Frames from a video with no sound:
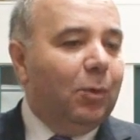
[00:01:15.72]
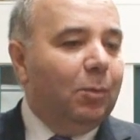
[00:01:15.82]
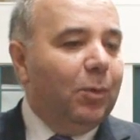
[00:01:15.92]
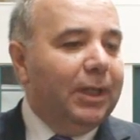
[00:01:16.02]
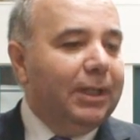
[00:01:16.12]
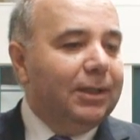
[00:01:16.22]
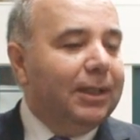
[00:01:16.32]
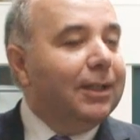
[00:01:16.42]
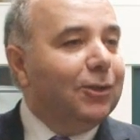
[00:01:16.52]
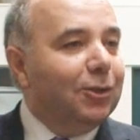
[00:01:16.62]
What we
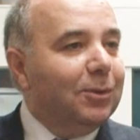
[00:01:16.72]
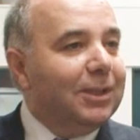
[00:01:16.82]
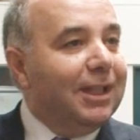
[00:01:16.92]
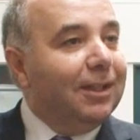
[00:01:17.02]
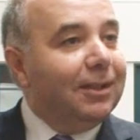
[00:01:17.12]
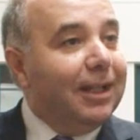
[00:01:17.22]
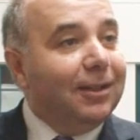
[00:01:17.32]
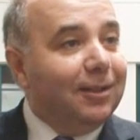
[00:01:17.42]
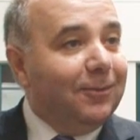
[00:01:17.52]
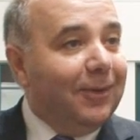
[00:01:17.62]
then do is
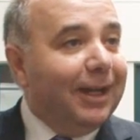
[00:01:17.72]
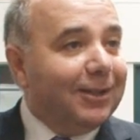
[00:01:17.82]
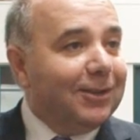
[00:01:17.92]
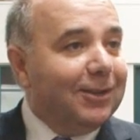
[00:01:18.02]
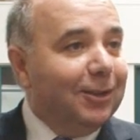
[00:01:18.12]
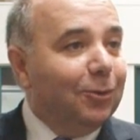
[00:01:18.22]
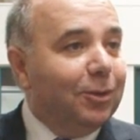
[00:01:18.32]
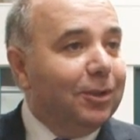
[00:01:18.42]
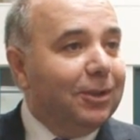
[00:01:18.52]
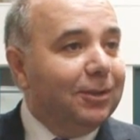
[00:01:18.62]
gather the facts in
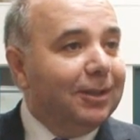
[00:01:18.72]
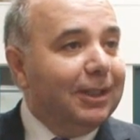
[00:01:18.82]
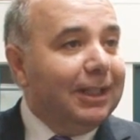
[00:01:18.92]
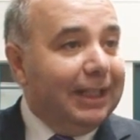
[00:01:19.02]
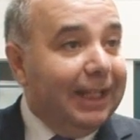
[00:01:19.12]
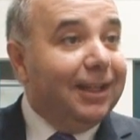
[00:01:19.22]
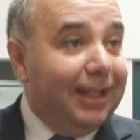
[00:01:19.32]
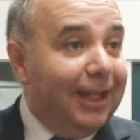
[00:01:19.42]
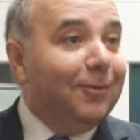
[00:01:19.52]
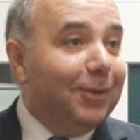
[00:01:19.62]
order to get
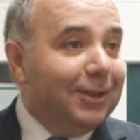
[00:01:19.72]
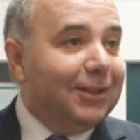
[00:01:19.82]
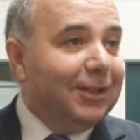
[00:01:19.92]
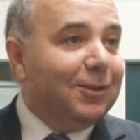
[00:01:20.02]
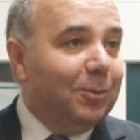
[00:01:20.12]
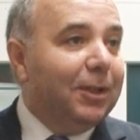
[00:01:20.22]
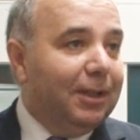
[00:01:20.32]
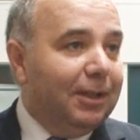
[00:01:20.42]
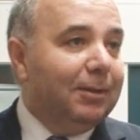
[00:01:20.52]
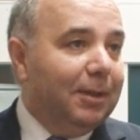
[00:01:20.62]
the evidence as to whether
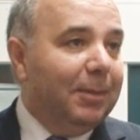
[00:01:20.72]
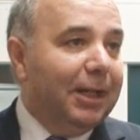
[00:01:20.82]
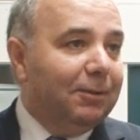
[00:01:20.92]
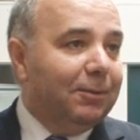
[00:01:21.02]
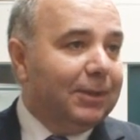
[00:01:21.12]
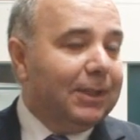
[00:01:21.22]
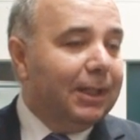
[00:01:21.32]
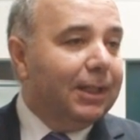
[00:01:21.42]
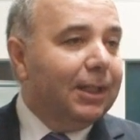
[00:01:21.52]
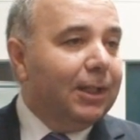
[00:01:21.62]
the matter
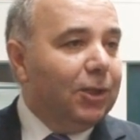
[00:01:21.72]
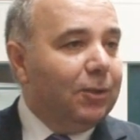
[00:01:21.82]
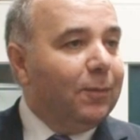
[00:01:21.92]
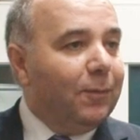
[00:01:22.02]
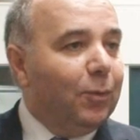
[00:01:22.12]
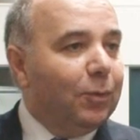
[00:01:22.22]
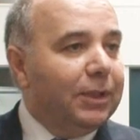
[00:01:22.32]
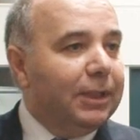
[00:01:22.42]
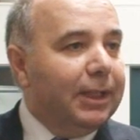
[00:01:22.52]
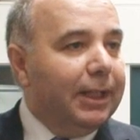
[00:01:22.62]
is of a
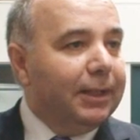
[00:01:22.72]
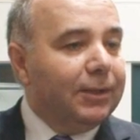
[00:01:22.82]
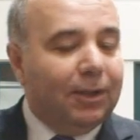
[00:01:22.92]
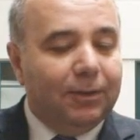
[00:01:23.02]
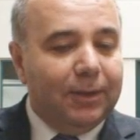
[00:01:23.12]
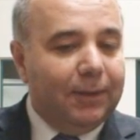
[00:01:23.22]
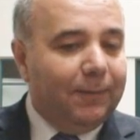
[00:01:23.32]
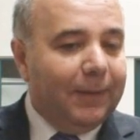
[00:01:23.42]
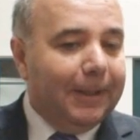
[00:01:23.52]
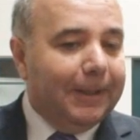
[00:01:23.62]
fraudulent nature. So
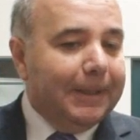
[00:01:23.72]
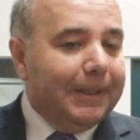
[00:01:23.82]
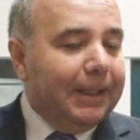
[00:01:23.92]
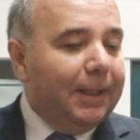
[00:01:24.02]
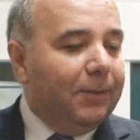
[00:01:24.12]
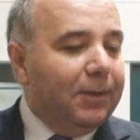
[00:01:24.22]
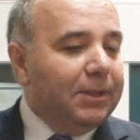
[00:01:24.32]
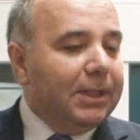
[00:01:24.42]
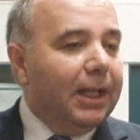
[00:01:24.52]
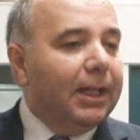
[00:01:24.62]
if
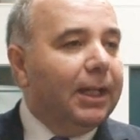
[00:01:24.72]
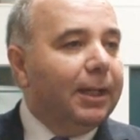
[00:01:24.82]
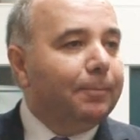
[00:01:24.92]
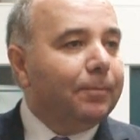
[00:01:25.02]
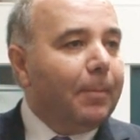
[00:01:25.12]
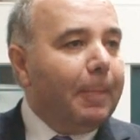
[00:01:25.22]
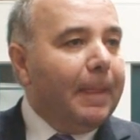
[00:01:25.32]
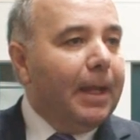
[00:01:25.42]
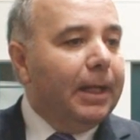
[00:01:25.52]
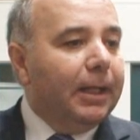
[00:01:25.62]
there's
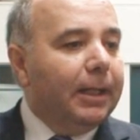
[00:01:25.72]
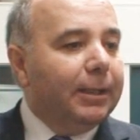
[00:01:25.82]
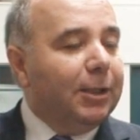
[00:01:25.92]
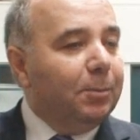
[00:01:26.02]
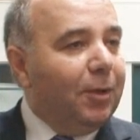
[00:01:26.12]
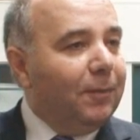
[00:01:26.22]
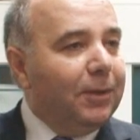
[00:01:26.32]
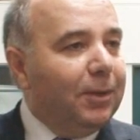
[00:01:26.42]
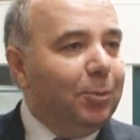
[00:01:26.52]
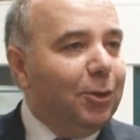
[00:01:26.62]
a tip-off
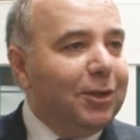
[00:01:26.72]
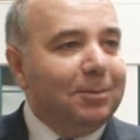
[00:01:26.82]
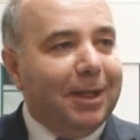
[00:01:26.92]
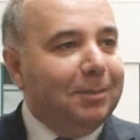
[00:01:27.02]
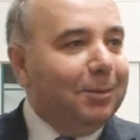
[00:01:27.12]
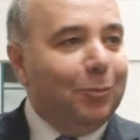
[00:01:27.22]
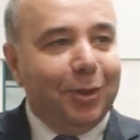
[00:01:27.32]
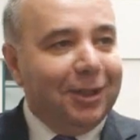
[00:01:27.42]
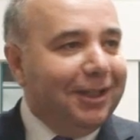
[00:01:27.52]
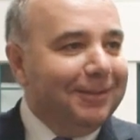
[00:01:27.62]
that the person may be
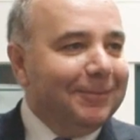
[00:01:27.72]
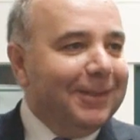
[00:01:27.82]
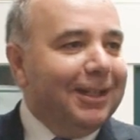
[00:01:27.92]
working